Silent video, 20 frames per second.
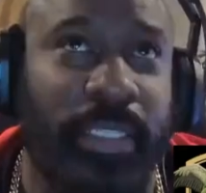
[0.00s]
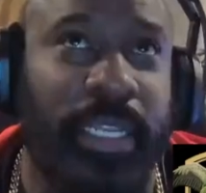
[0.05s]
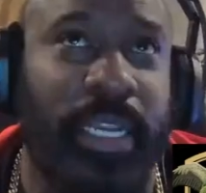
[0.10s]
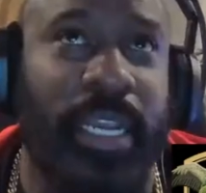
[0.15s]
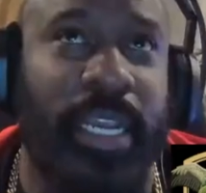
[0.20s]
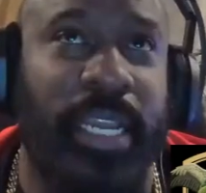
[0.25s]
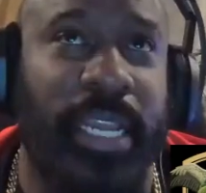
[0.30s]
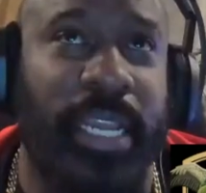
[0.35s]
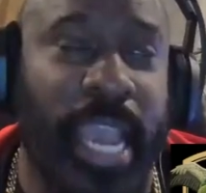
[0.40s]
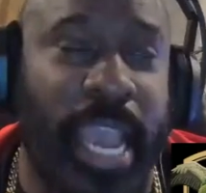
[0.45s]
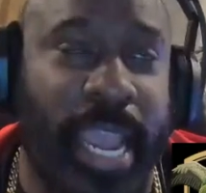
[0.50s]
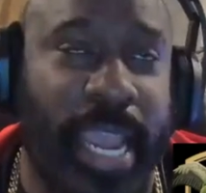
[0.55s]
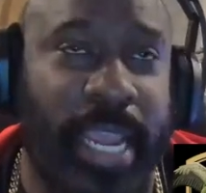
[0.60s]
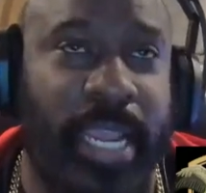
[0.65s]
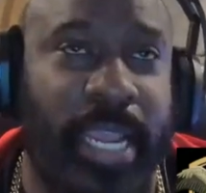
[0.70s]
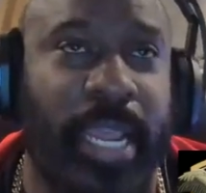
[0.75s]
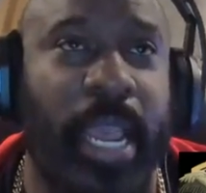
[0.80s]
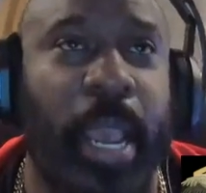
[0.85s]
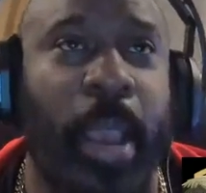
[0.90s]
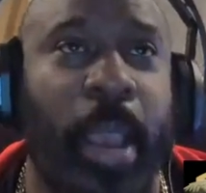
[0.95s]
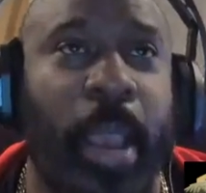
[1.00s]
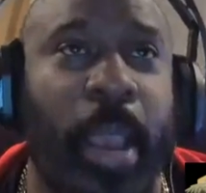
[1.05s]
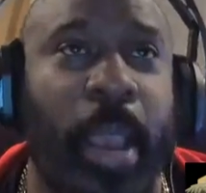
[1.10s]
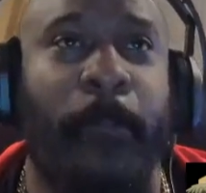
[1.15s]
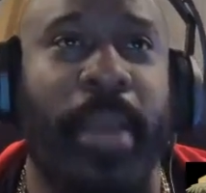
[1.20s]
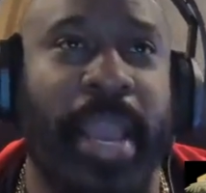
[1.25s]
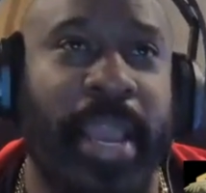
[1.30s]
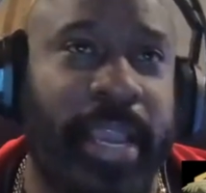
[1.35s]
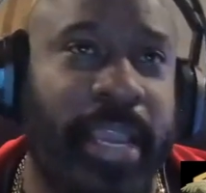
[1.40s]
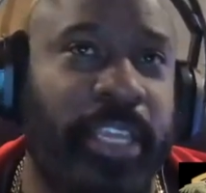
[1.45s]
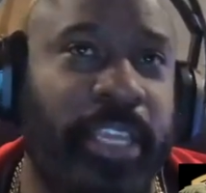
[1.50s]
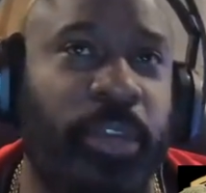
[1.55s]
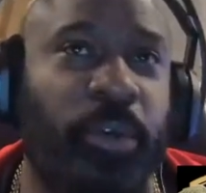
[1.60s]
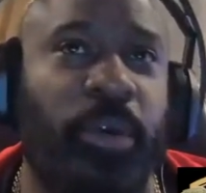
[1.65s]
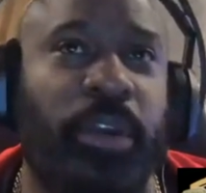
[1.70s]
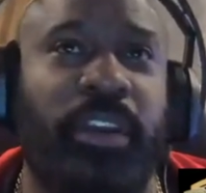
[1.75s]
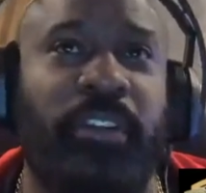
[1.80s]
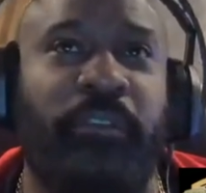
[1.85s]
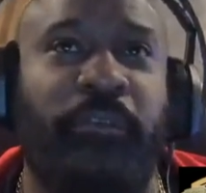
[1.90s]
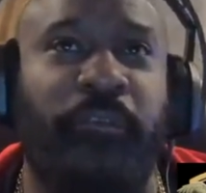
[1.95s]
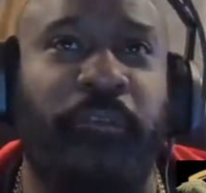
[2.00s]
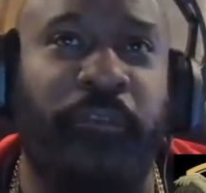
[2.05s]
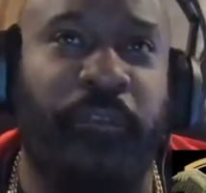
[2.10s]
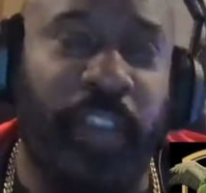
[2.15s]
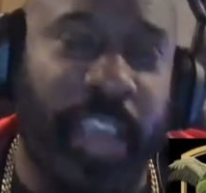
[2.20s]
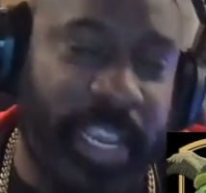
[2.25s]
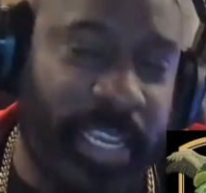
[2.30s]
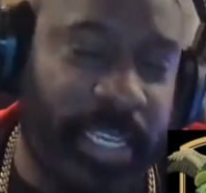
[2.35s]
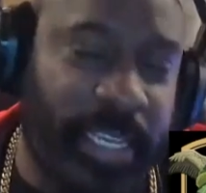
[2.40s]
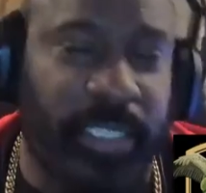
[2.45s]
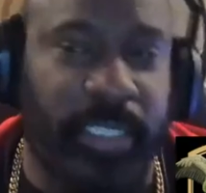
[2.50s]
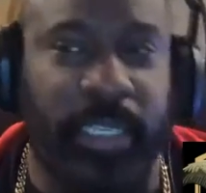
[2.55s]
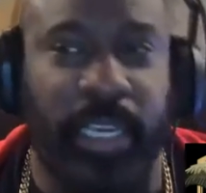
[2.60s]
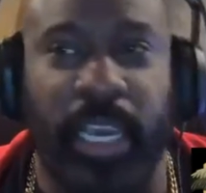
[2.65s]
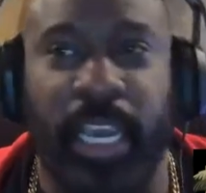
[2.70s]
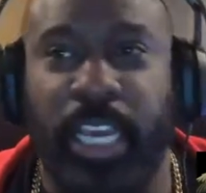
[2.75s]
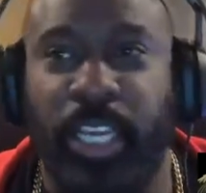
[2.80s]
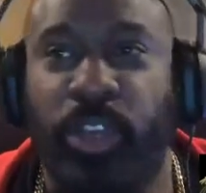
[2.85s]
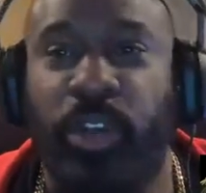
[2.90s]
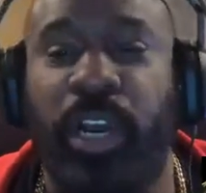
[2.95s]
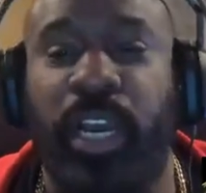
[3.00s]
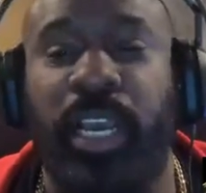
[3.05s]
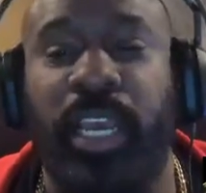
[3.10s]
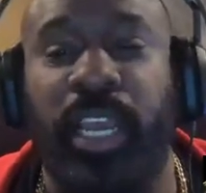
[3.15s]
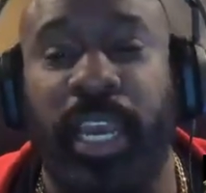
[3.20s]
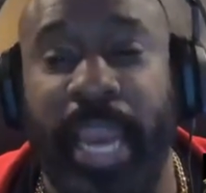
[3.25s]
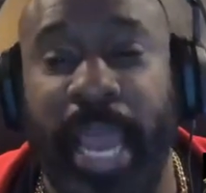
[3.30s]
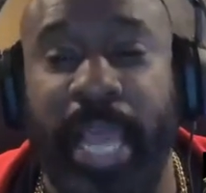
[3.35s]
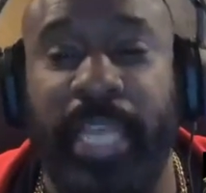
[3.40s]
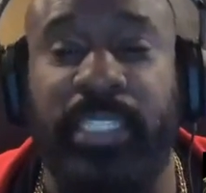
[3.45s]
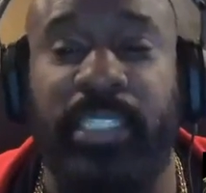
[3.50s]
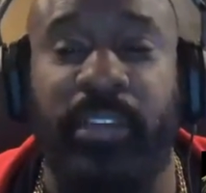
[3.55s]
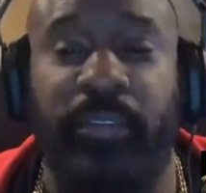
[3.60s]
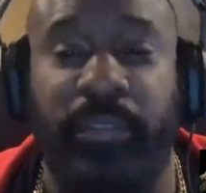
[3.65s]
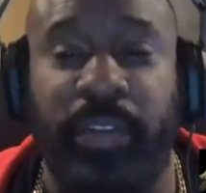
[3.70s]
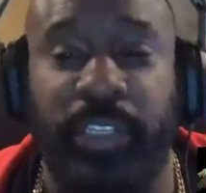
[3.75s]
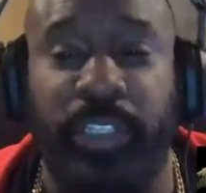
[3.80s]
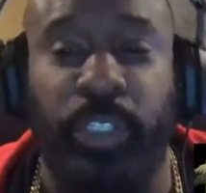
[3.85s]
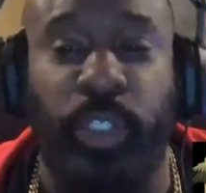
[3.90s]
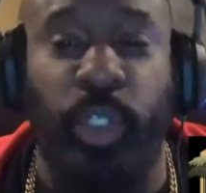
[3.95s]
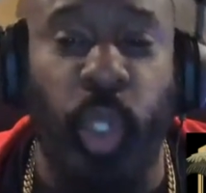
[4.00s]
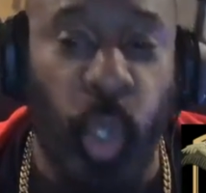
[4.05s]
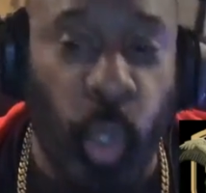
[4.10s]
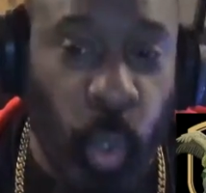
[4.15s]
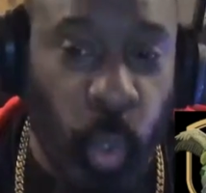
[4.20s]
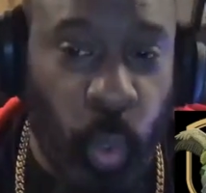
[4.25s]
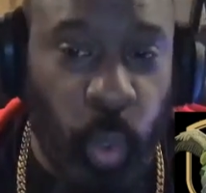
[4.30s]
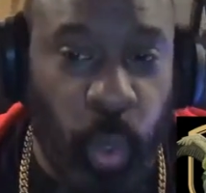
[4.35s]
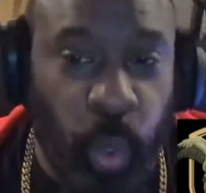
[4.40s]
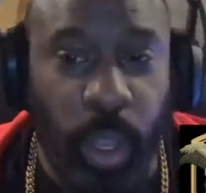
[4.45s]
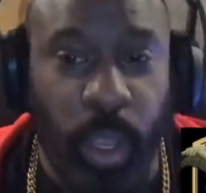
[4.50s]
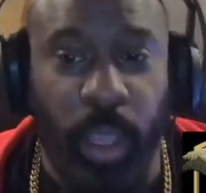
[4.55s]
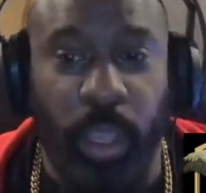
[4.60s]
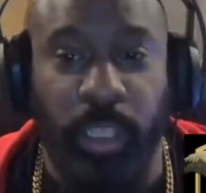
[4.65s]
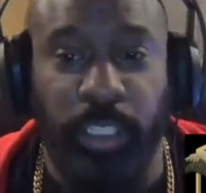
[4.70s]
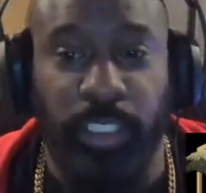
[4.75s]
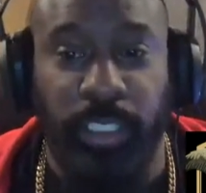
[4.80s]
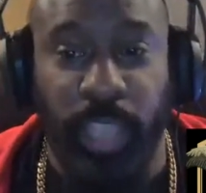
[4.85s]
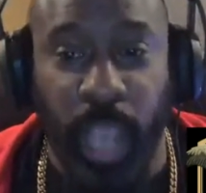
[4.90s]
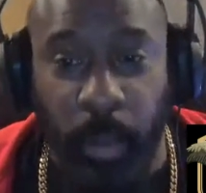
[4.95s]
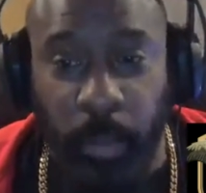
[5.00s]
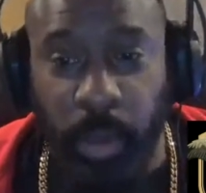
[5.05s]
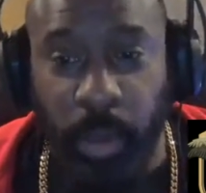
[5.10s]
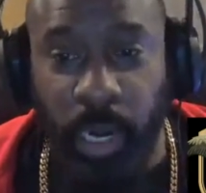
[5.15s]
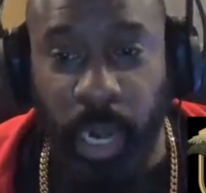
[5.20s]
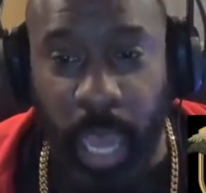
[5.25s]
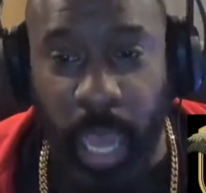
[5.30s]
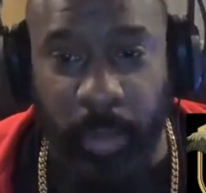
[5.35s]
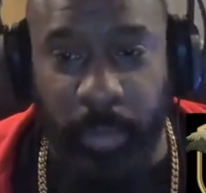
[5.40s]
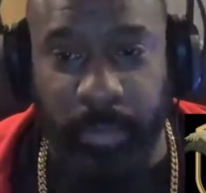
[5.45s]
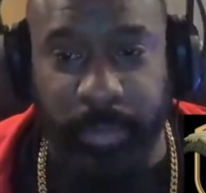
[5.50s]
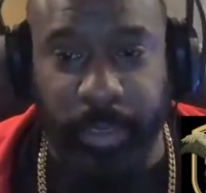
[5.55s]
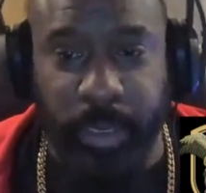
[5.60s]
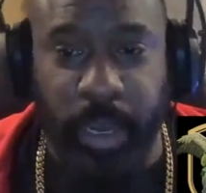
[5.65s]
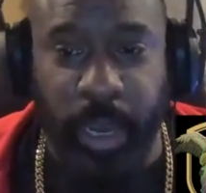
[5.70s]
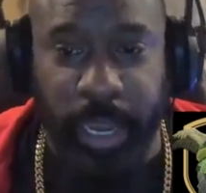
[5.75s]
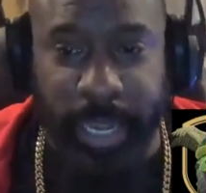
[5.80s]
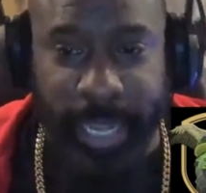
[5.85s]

the gate banging you in the face. You're gonna get Last of Us 2 double up. You're gonna